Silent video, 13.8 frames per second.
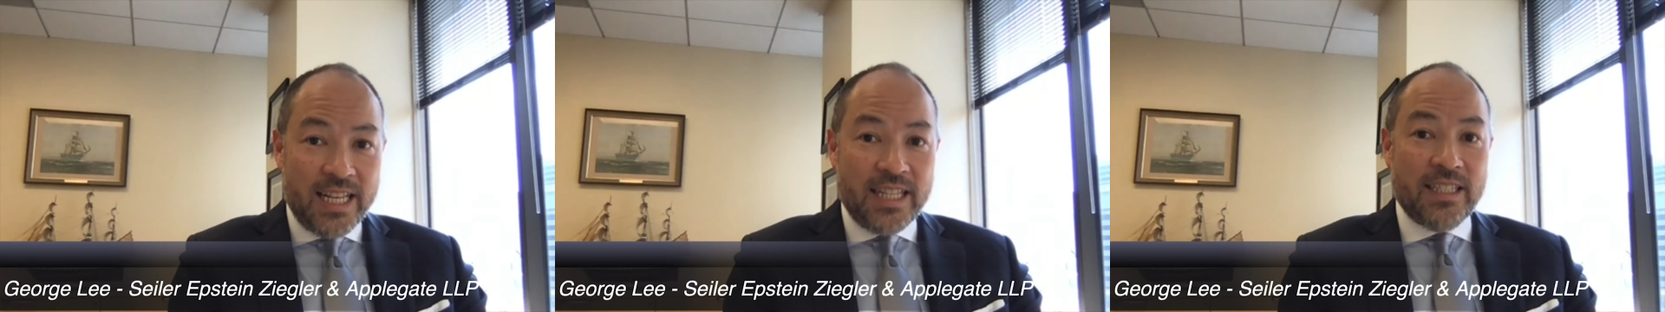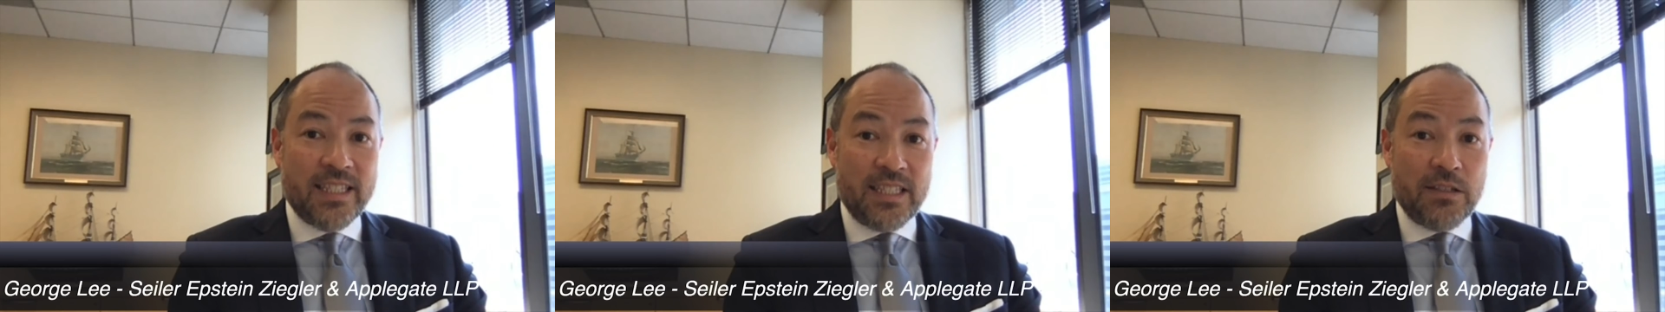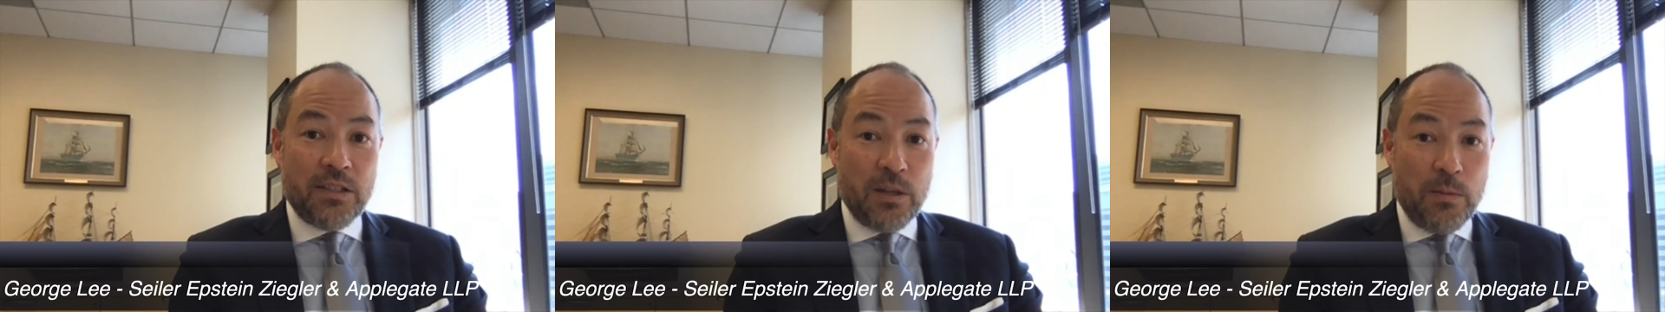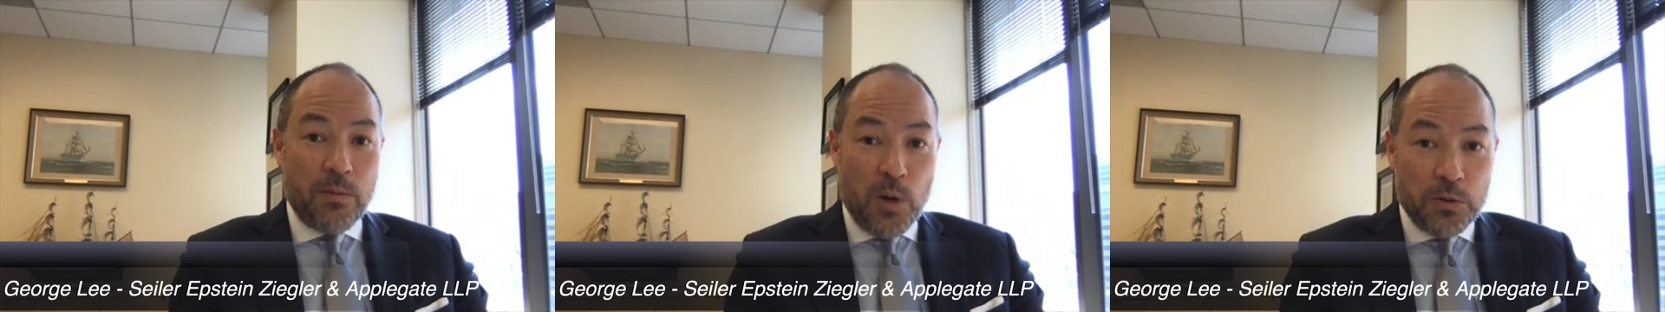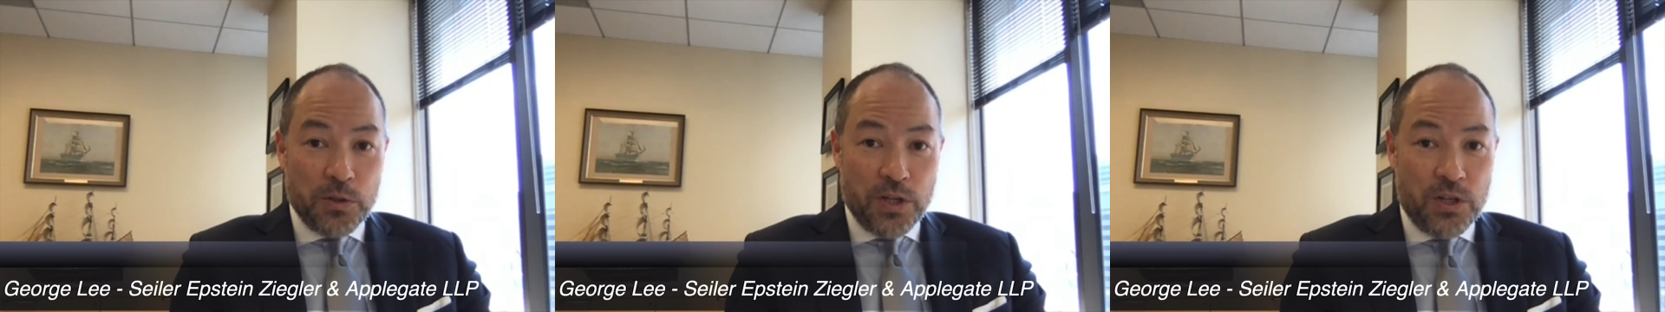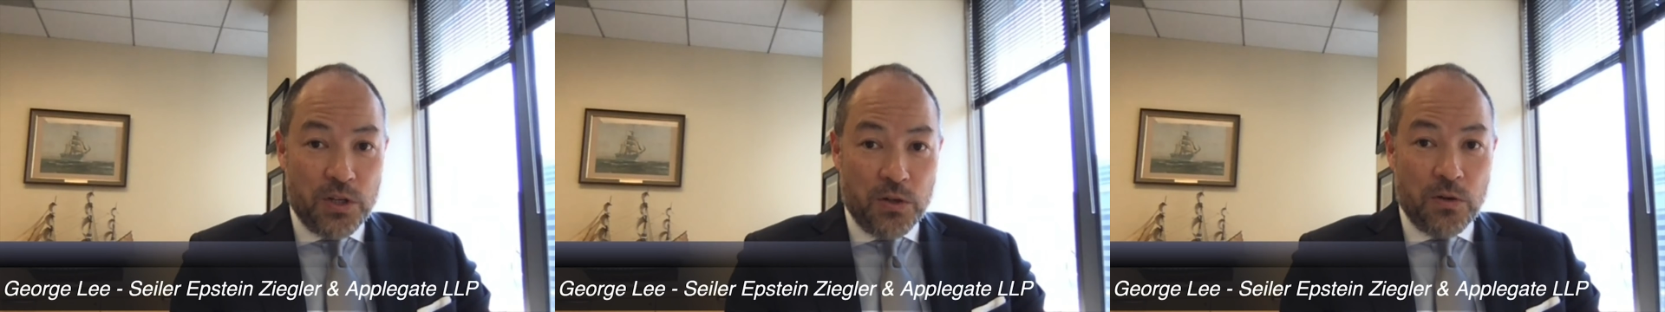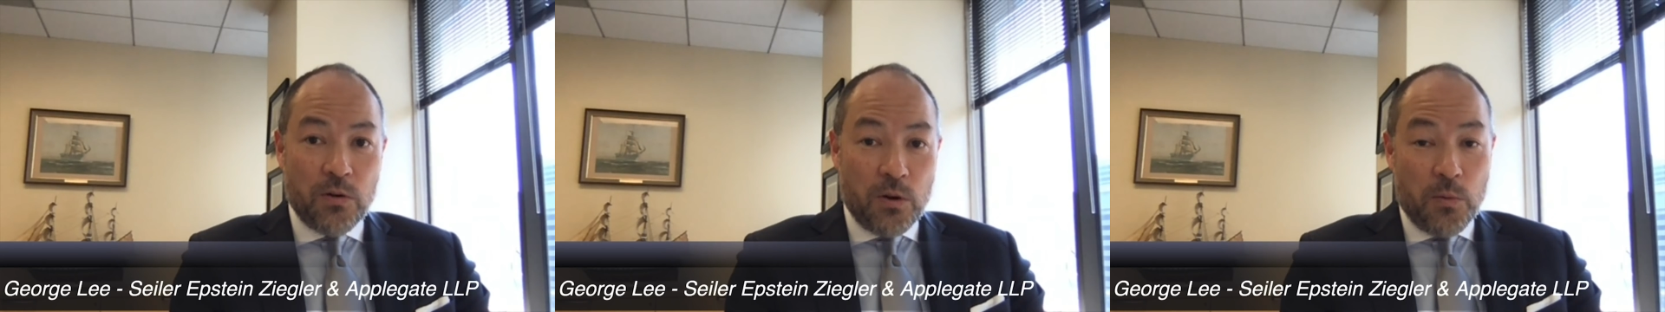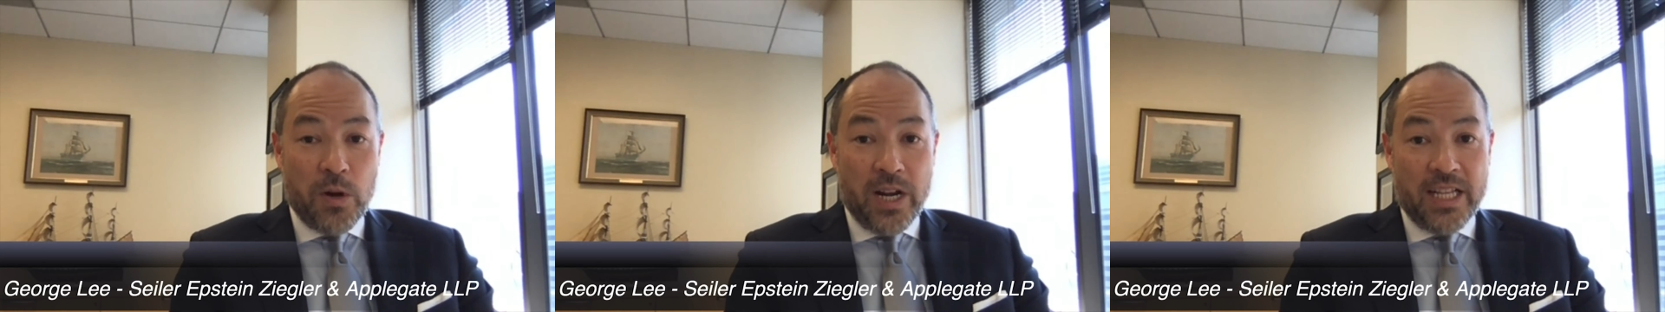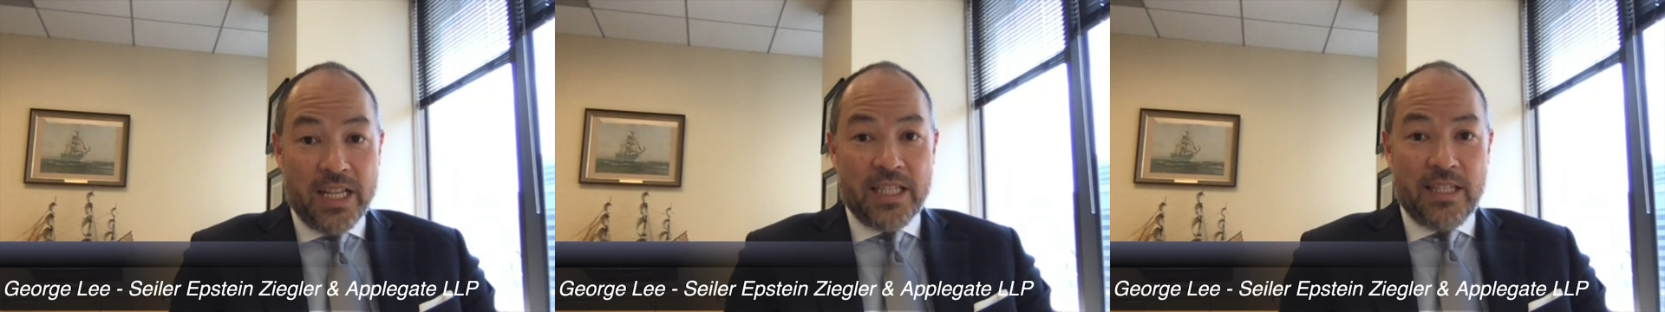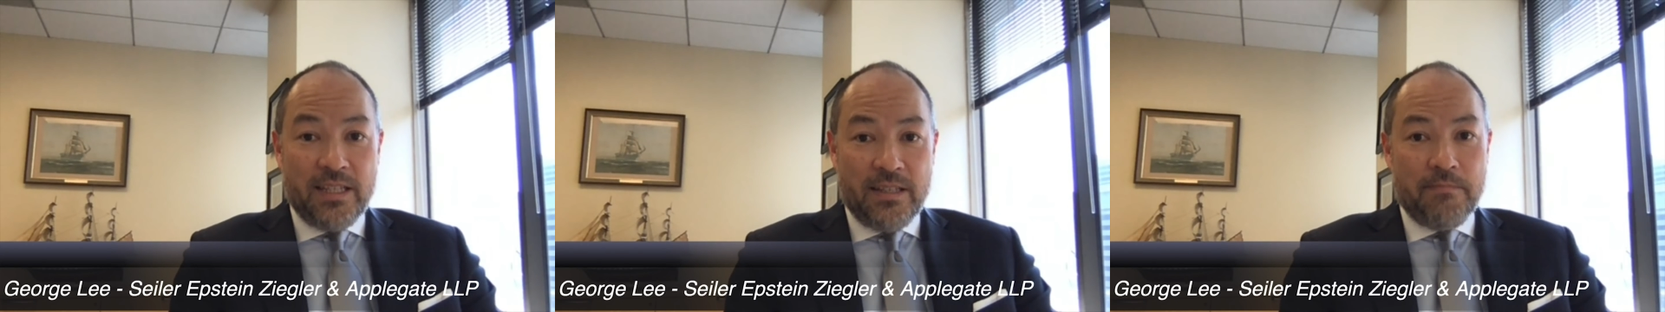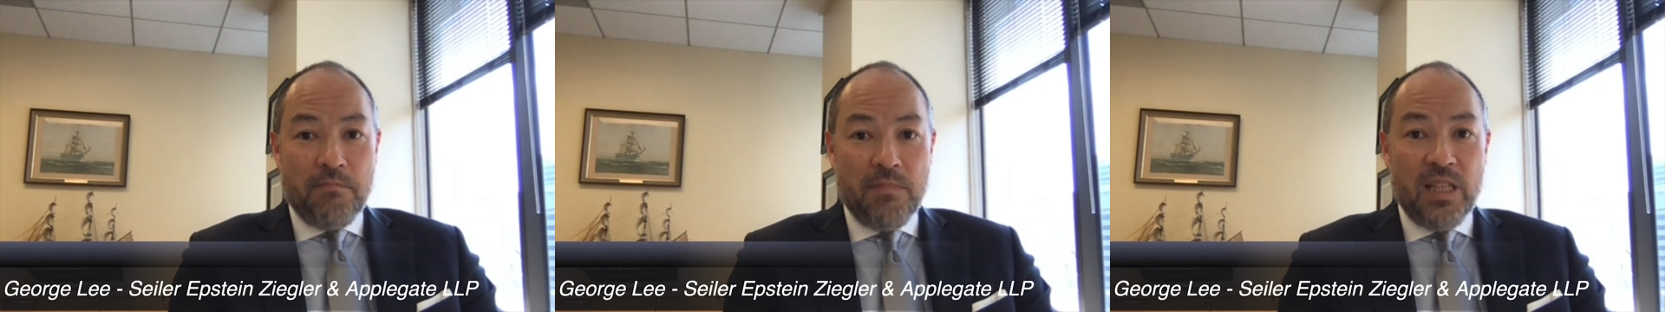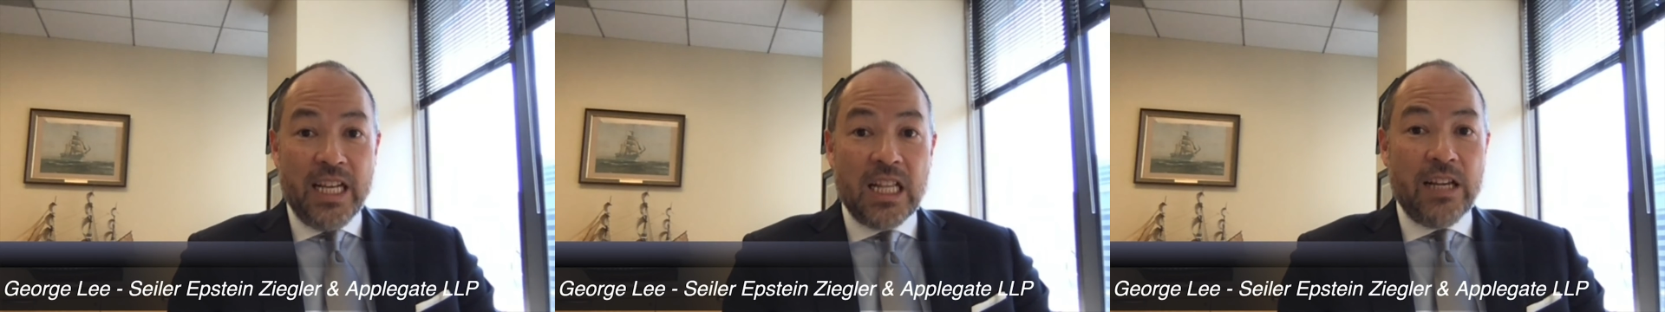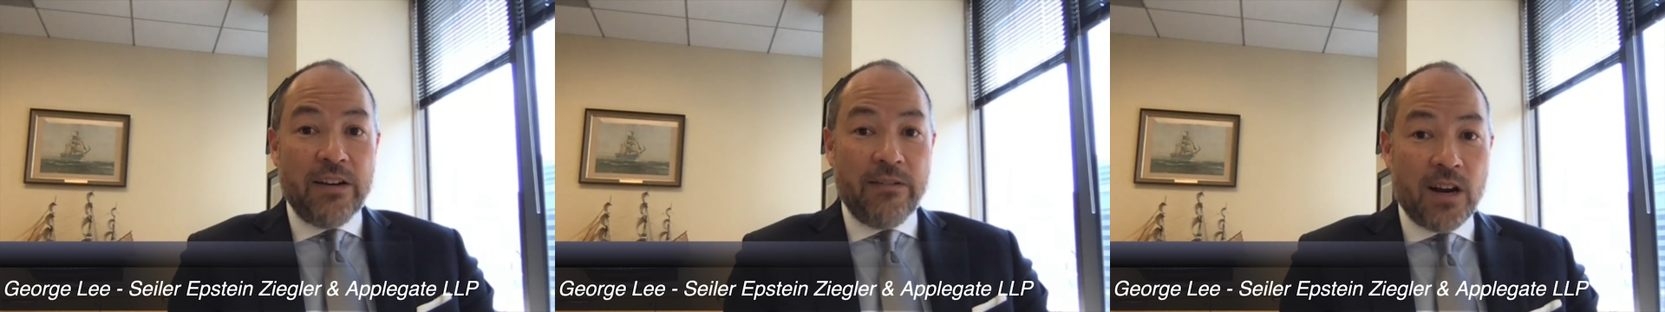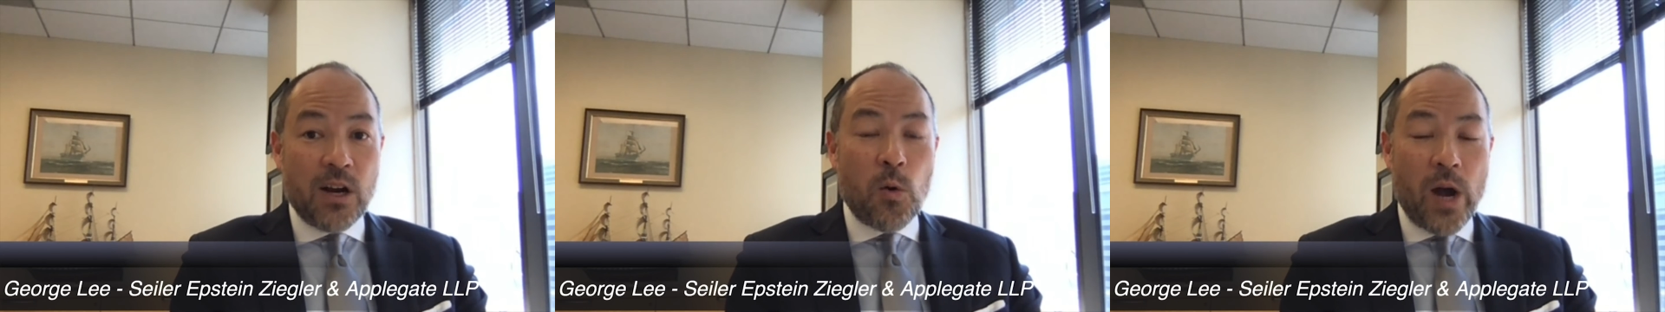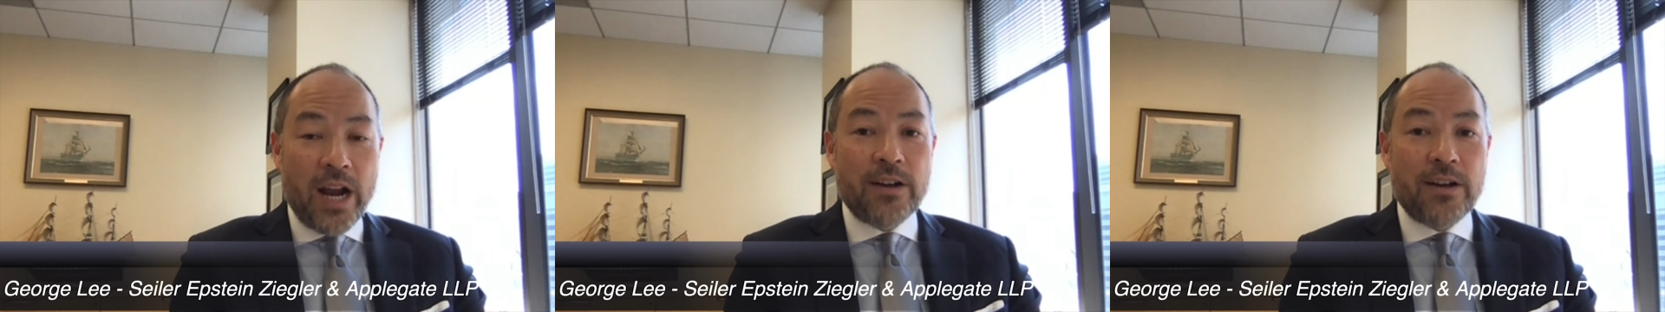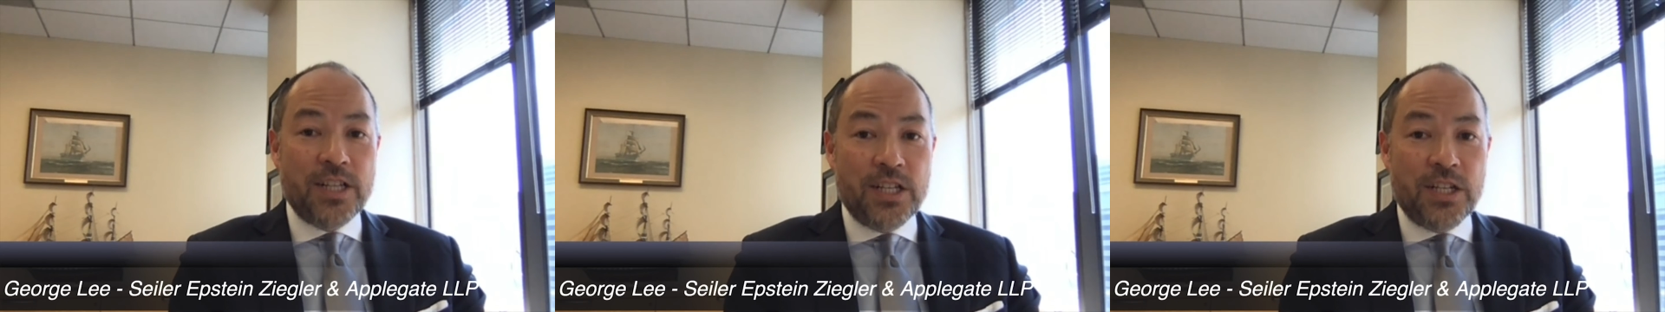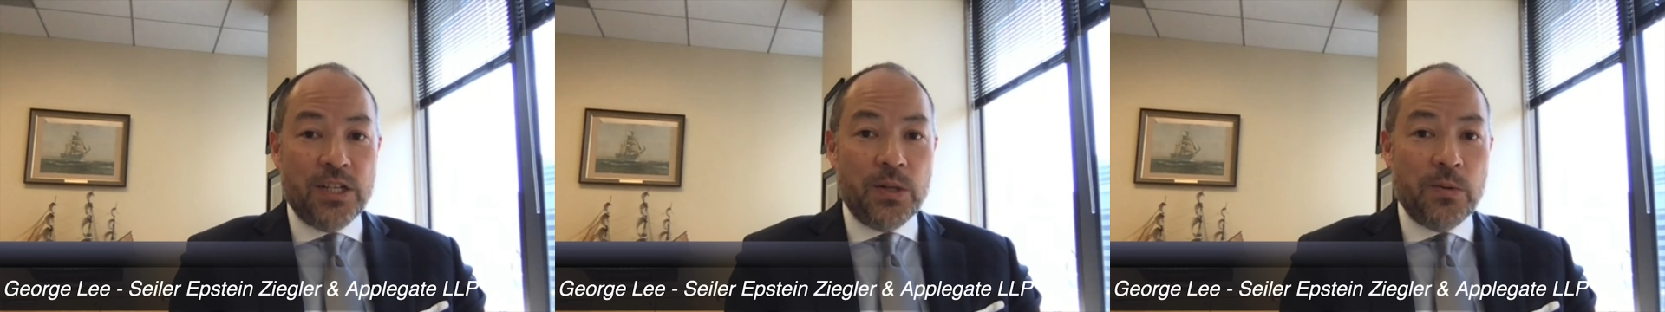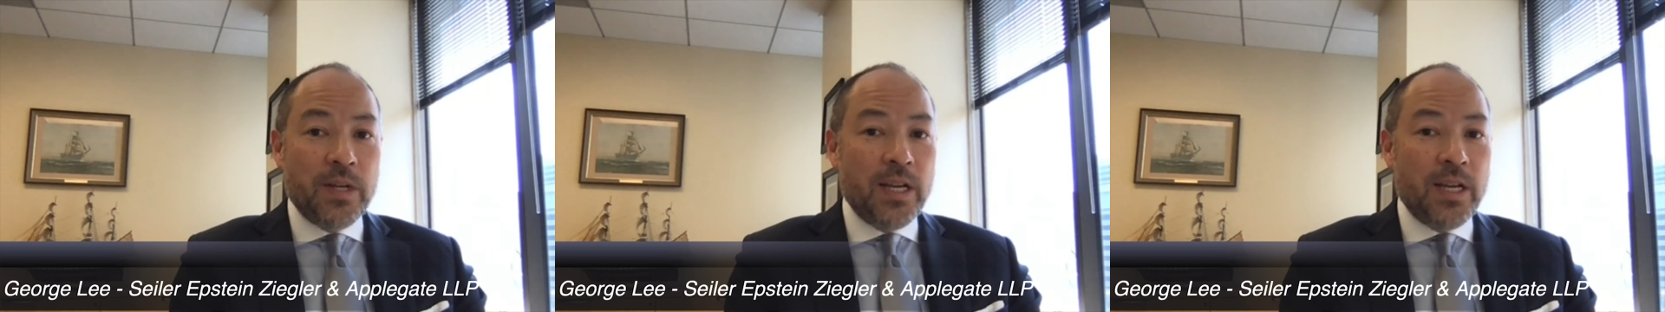it's supposed to do or what it's legally required to do.